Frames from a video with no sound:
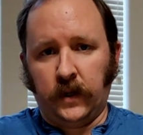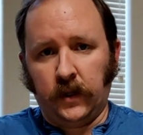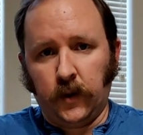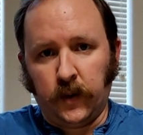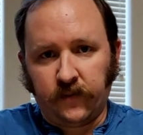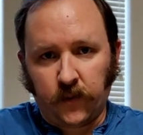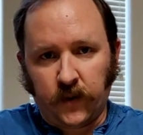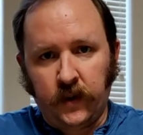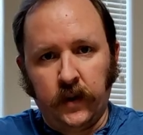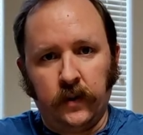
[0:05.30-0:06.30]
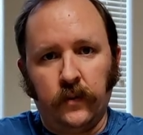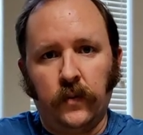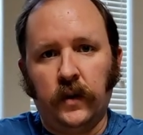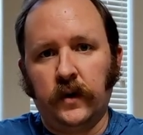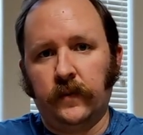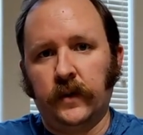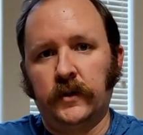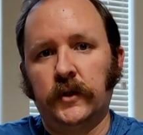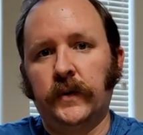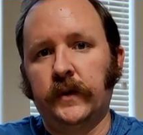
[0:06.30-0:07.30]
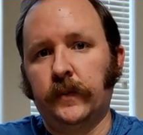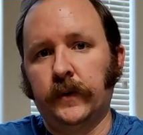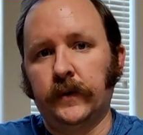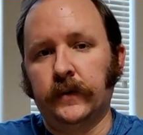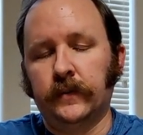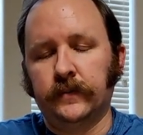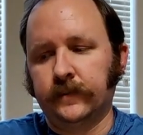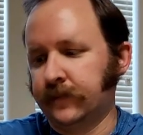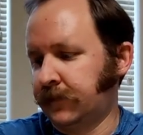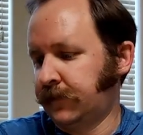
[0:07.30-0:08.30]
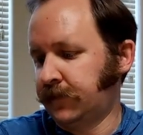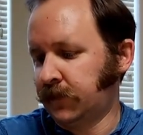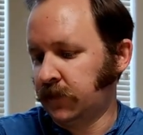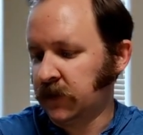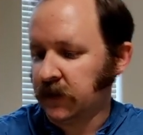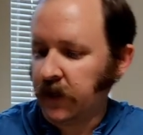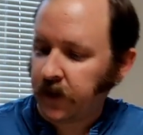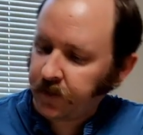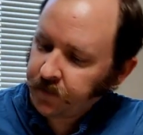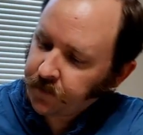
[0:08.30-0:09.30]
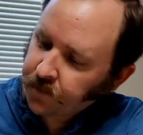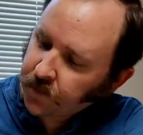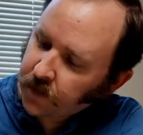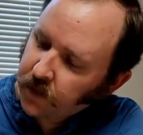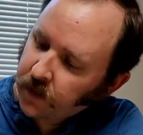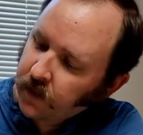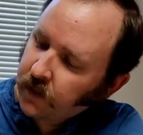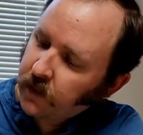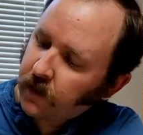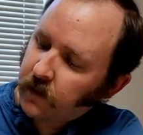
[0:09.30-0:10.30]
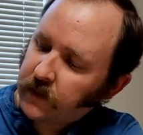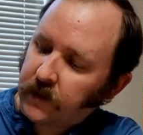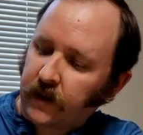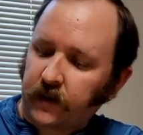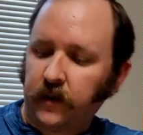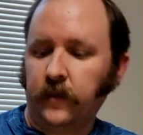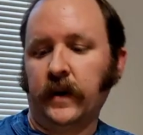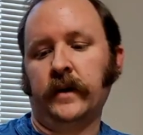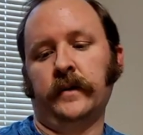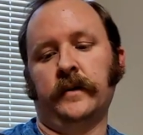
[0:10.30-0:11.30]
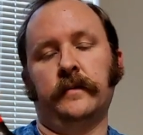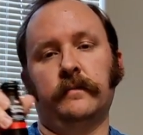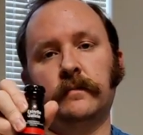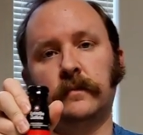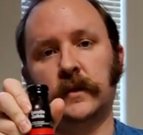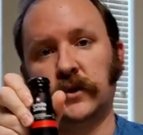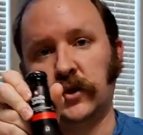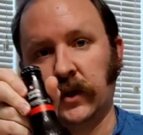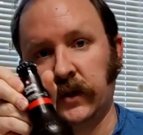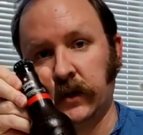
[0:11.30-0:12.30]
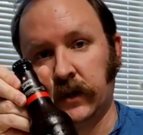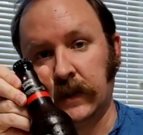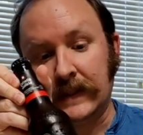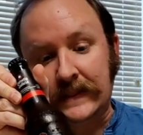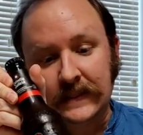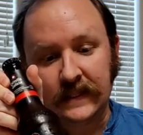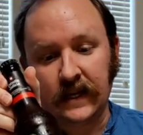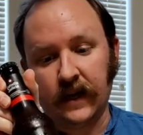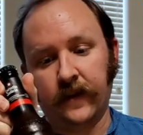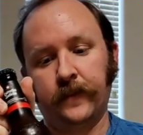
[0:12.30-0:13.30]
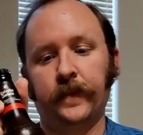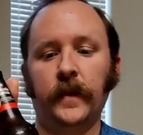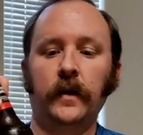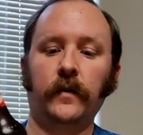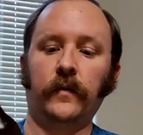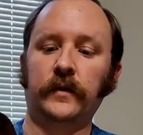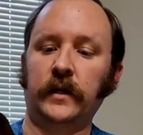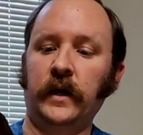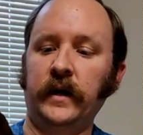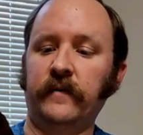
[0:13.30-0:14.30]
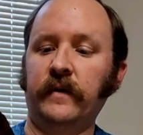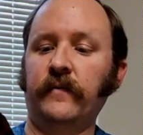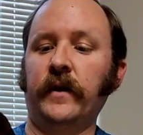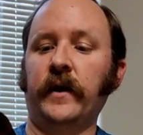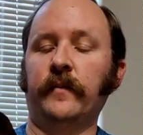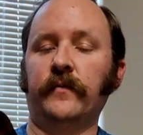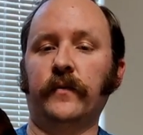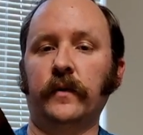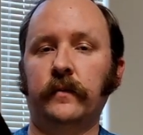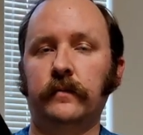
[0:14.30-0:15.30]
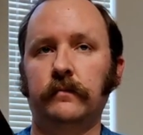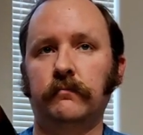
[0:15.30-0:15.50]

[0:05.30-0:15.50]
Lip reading: hello everyone, and welcome to Chewing the Brew. Today, I'll be talking about Estrella Galicia, which I have never had before.